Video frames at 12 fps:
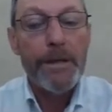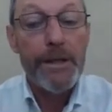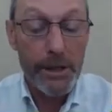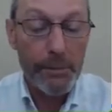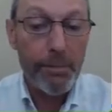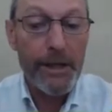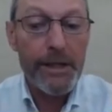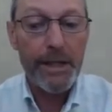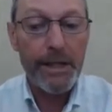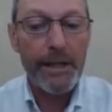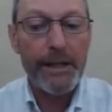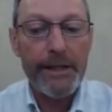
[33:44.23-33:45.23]

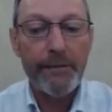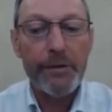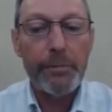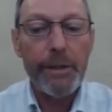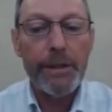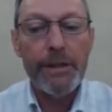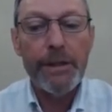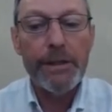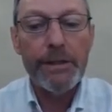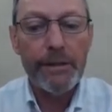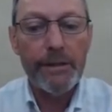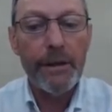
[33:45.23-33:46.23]
displacing native
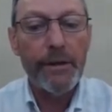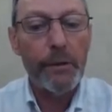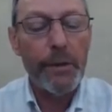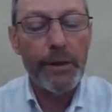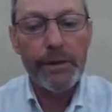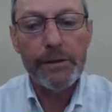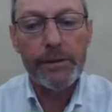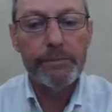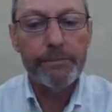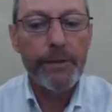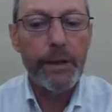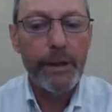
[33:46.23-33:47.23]
species and otherwise
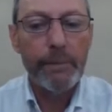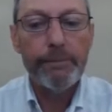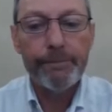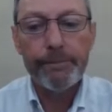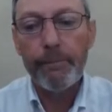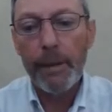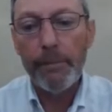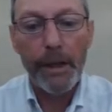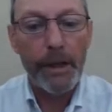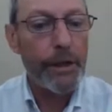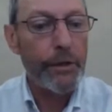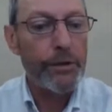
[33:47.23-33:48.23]
um,
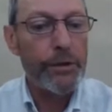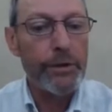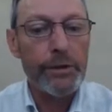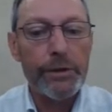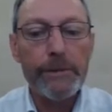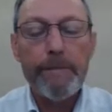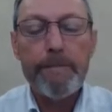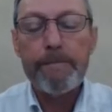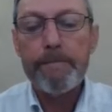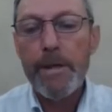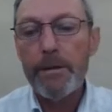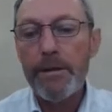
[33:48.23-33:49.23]
being a nuisance,
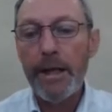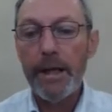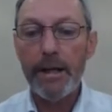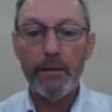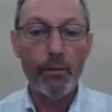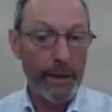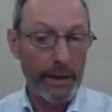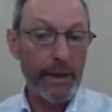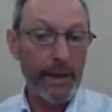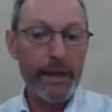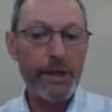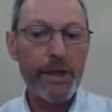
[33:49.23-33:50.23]
then we
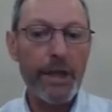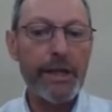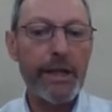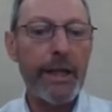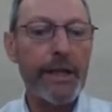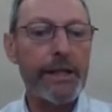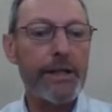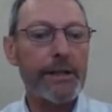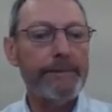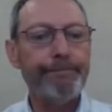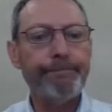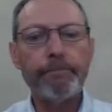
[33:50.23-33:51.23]
can legislate against
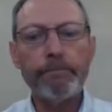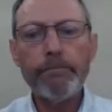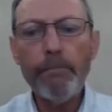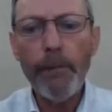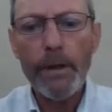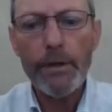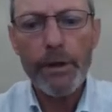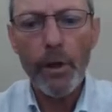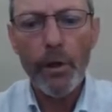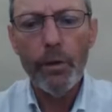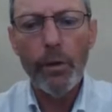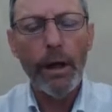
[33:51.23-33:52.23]
it.
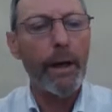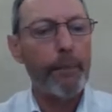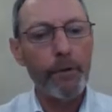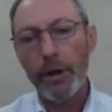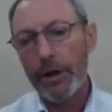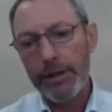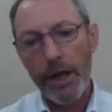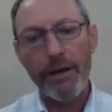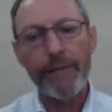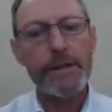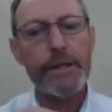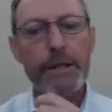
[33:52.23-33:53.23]
So uh, I'm not going to
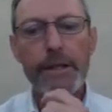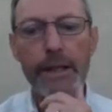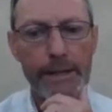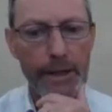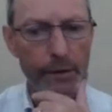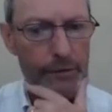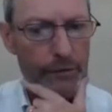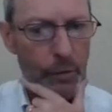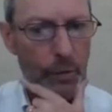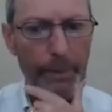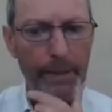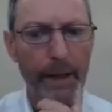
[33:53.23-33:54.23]
dive into the details
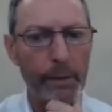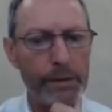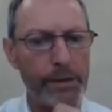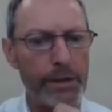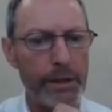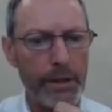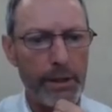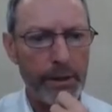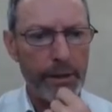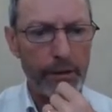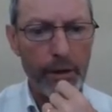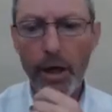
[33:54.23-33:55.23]
of what powers
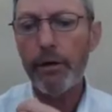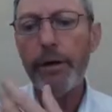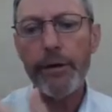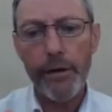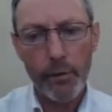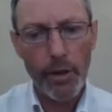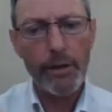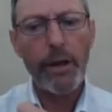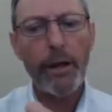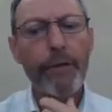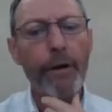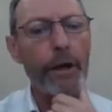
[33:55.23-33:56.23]
there are under the
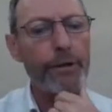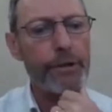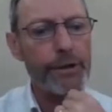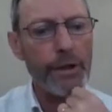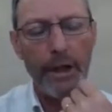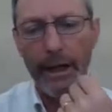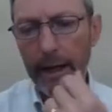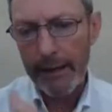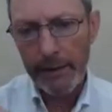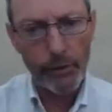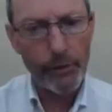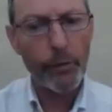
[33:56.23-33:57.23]
Wildlife and Countryside
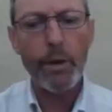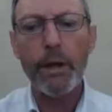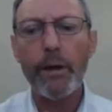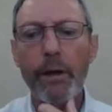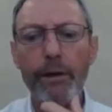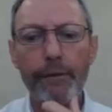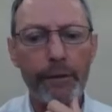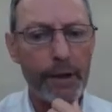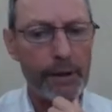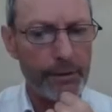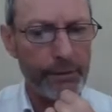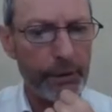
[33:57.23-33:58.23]
Act or the Wildlife and
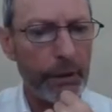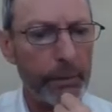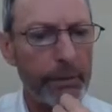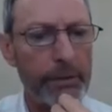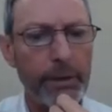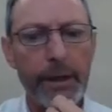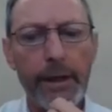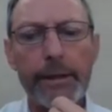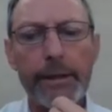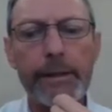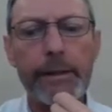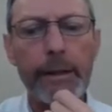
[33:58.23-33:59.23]
Natural Environment
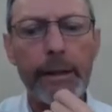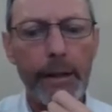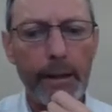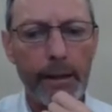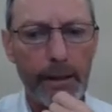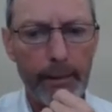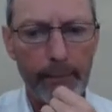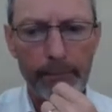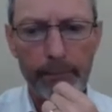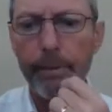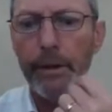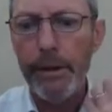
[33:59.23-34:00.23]
Act. Um,
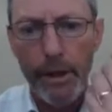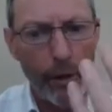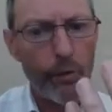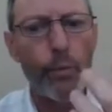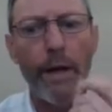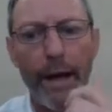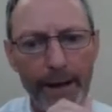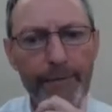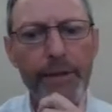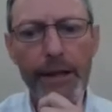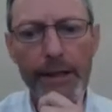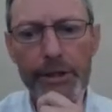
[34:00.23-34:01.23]
but, you know, we have
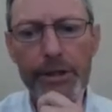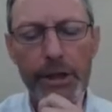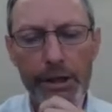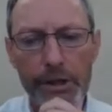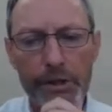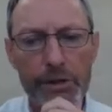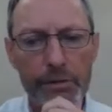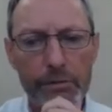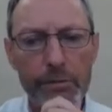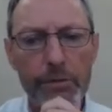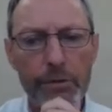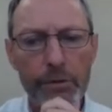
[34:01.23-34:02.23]
the legislation
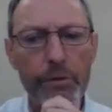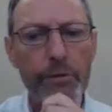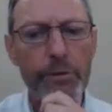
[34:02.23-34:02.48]
to